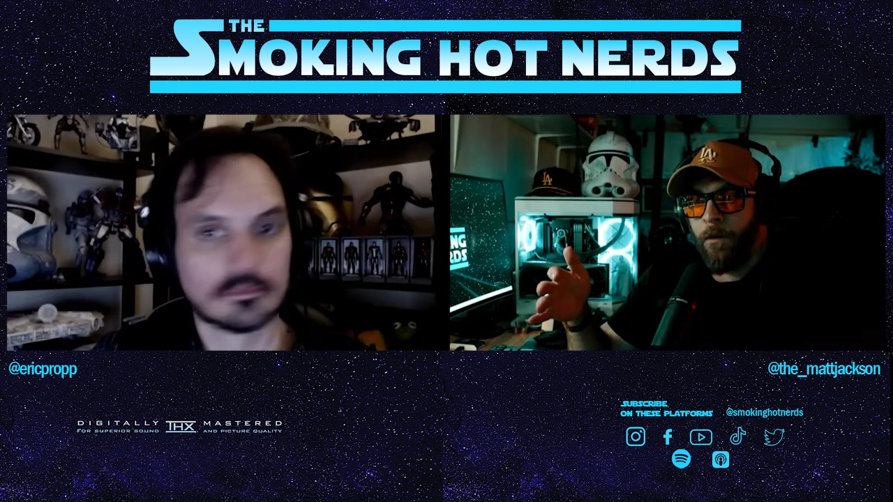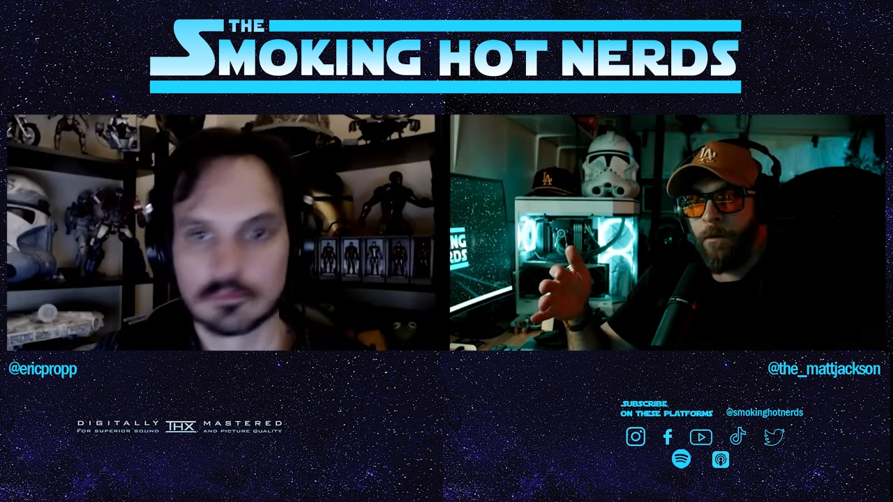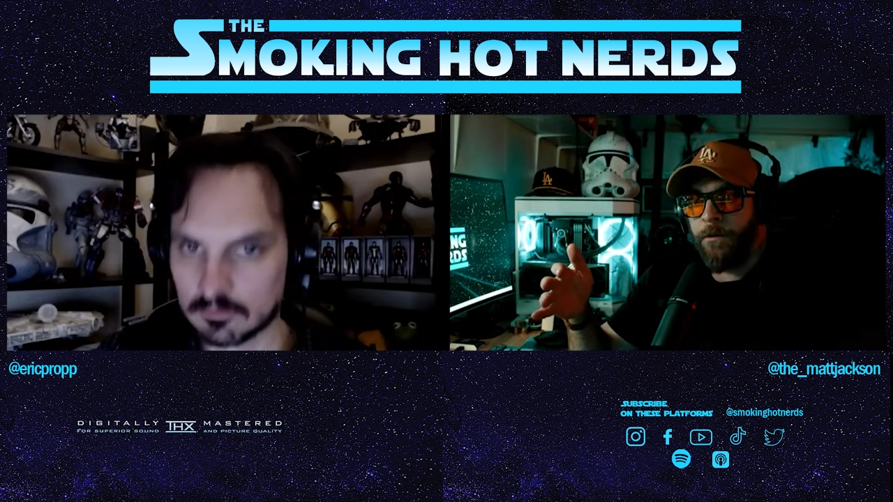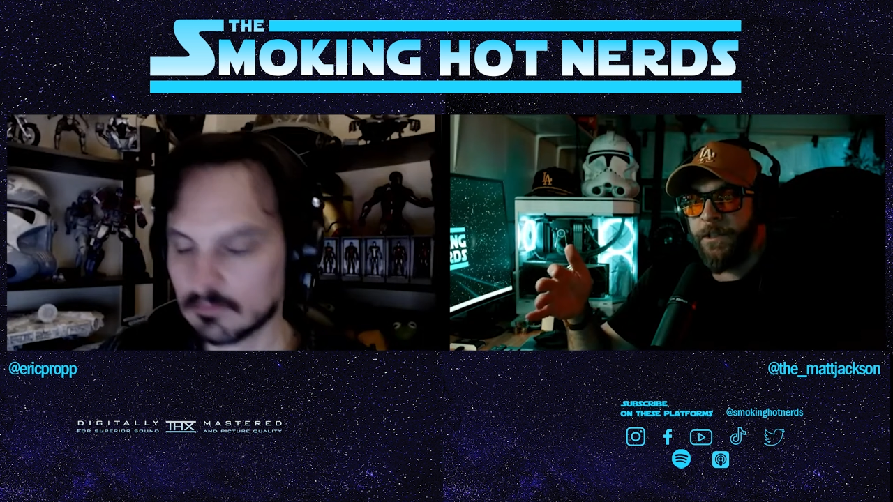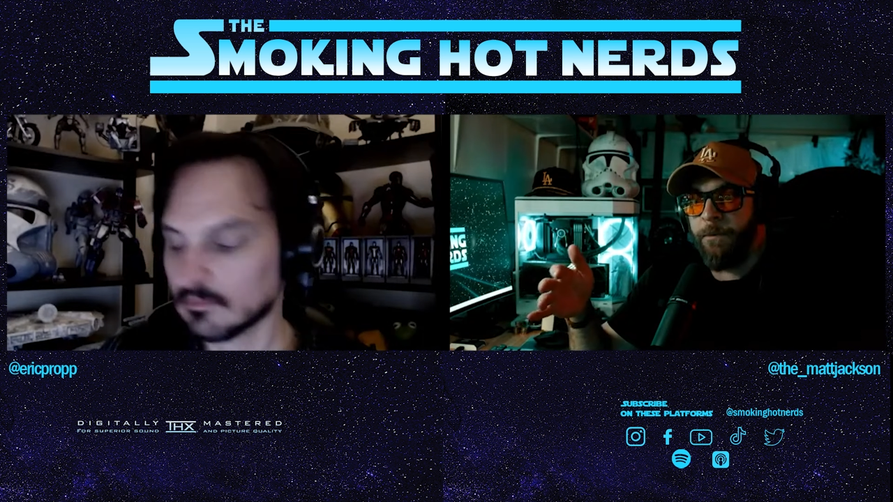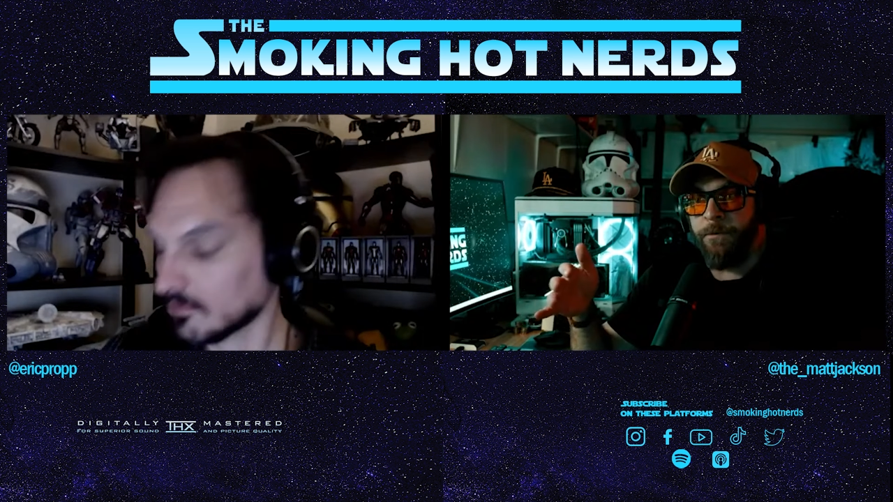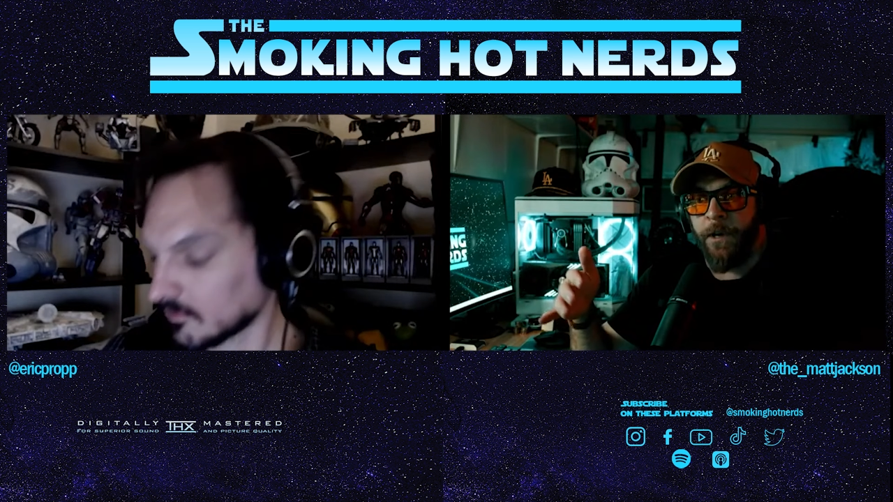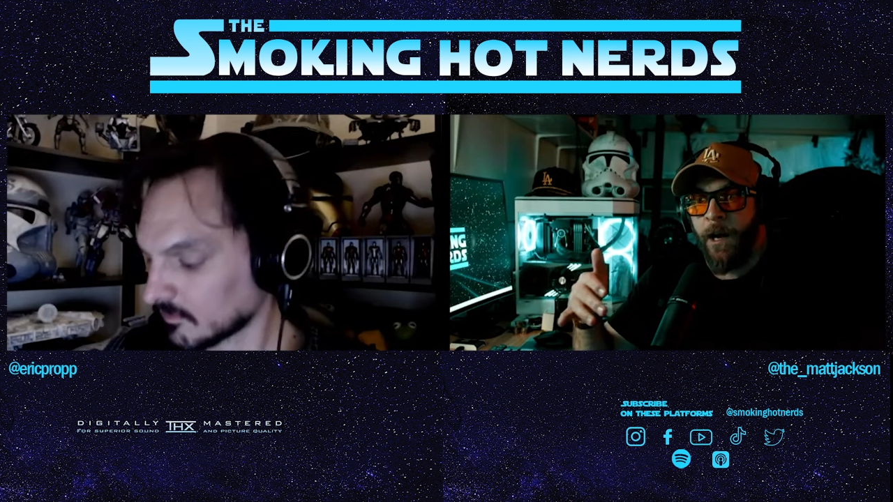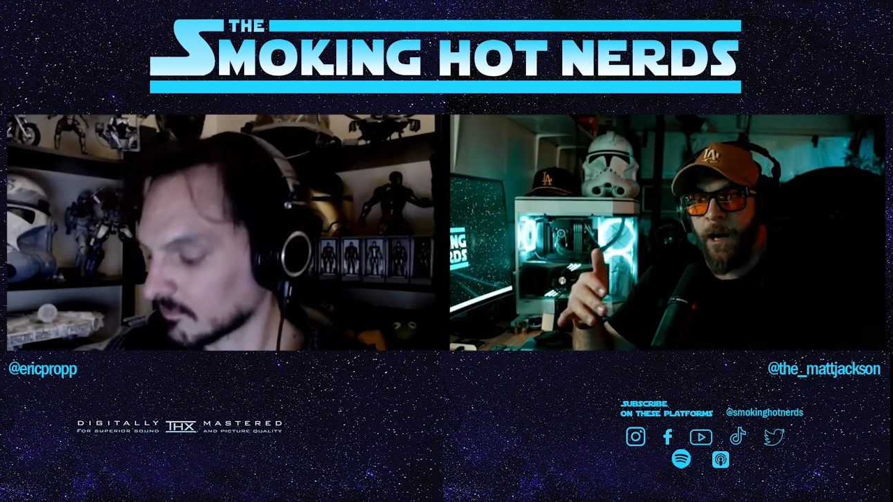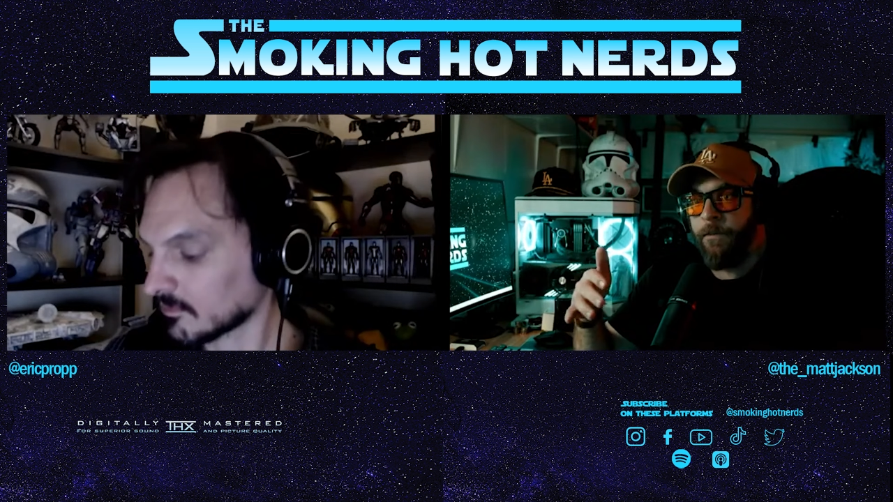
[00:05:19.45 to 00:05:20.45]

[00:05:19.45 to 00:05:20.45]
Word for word: deep dive into